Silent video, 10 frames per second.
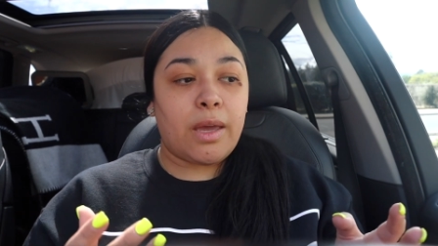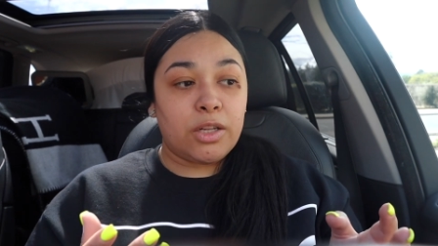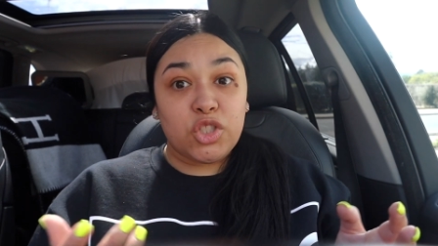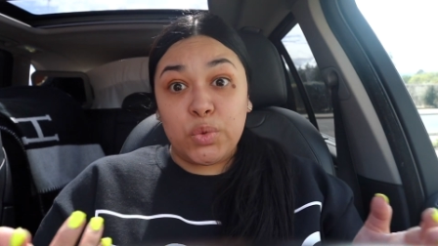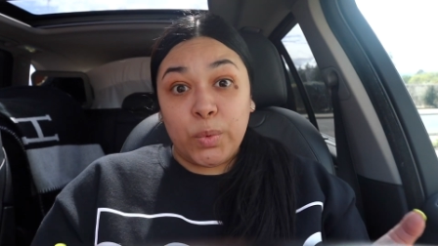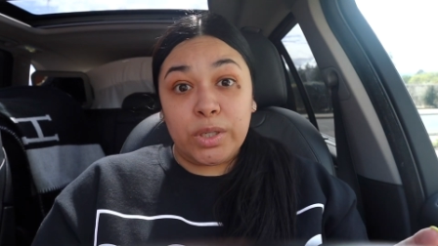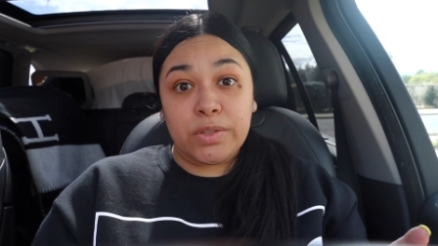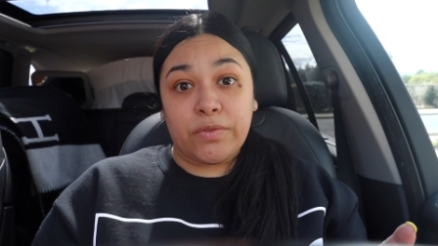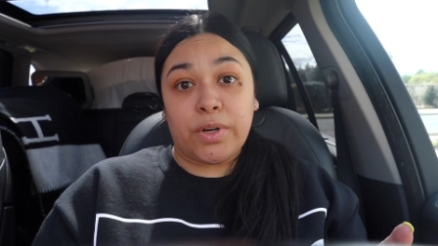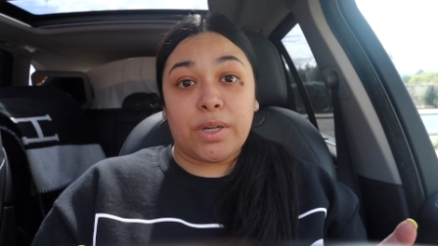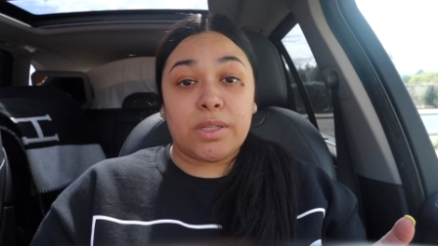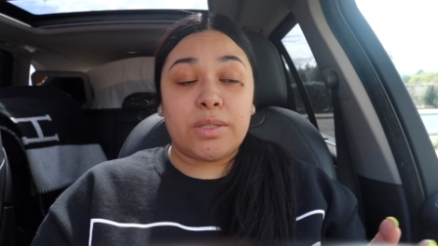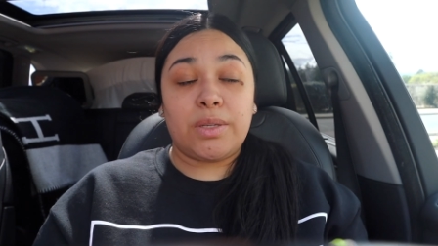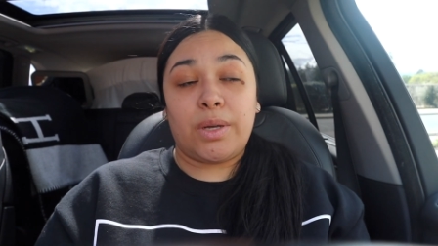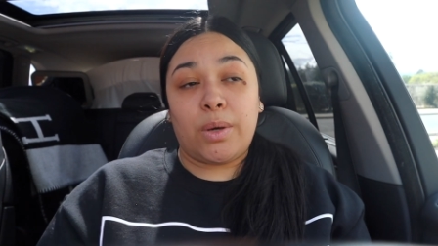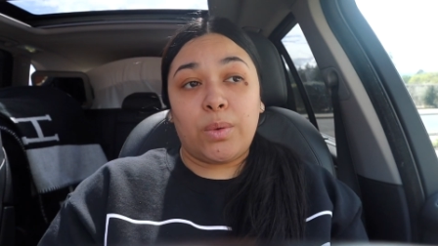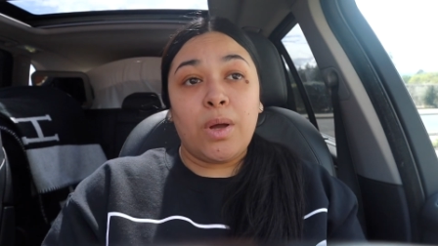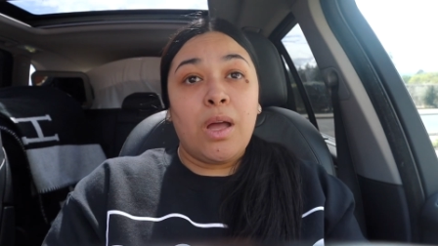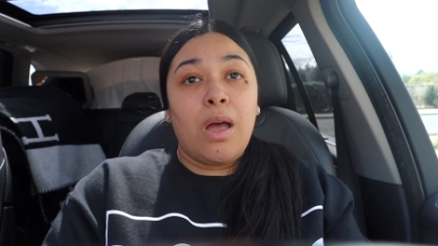And it just worked for us, you know.